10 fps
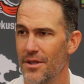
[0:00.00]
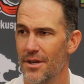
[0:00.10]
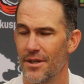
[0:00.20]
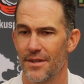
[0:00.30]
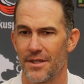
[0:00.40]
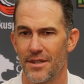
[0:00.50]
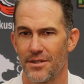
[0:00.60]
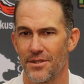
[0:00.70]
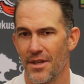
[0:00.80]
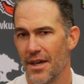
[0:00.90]
They get
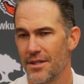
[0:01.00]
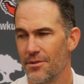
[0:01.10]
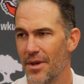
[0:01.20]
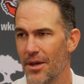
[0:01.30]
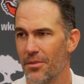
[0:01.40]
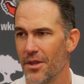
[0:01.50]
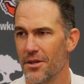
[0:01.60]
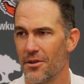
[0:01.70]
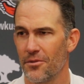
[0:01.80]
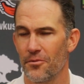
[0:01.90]
excited about
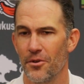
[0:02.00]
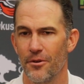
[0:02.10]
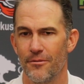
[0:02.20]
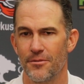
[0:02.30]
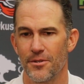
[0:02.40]
playing on the road.